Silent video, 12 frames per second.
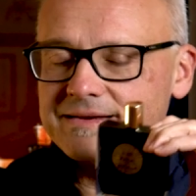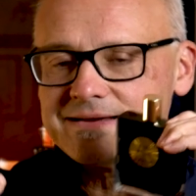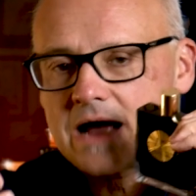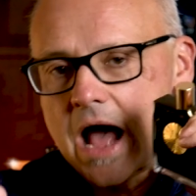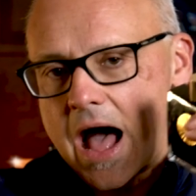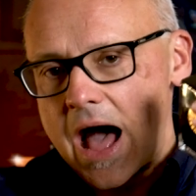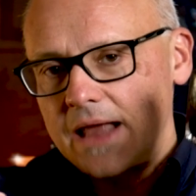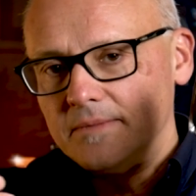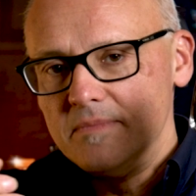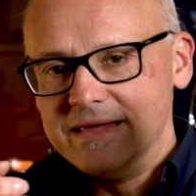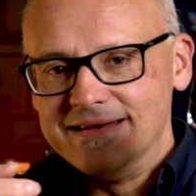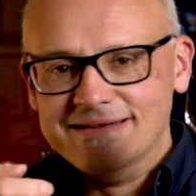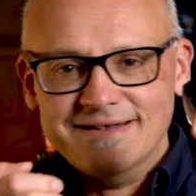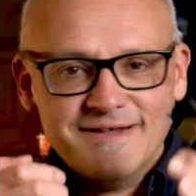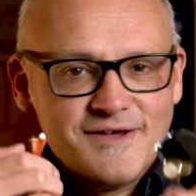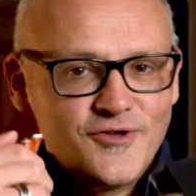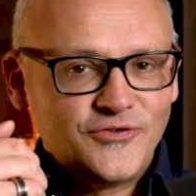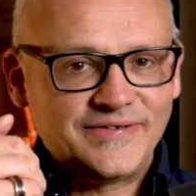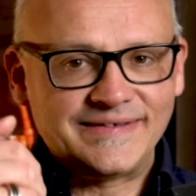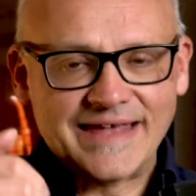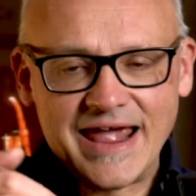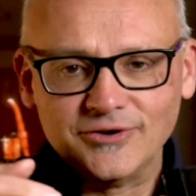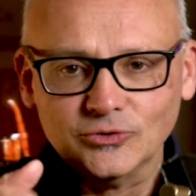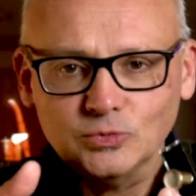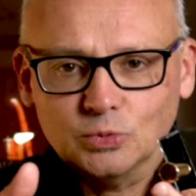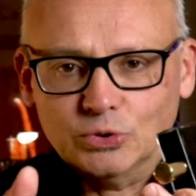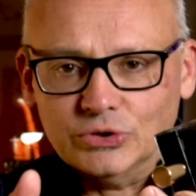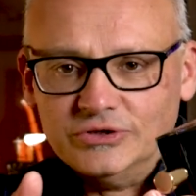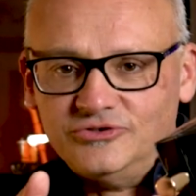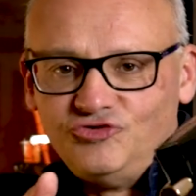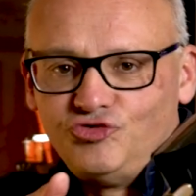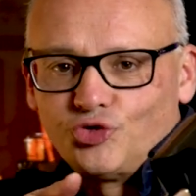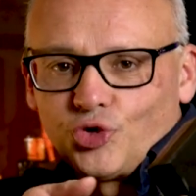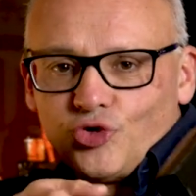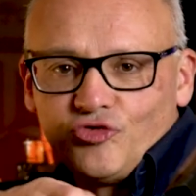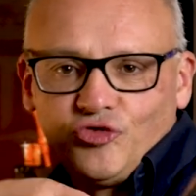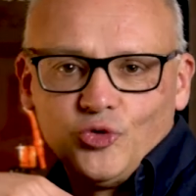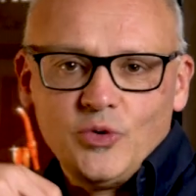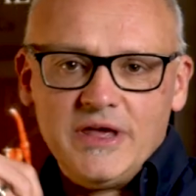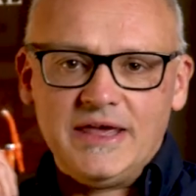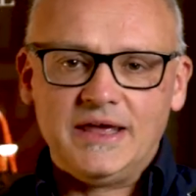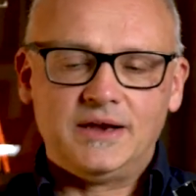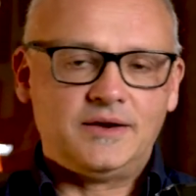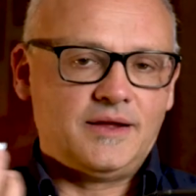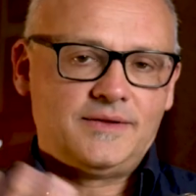cardamom, sandalwood, draws you in.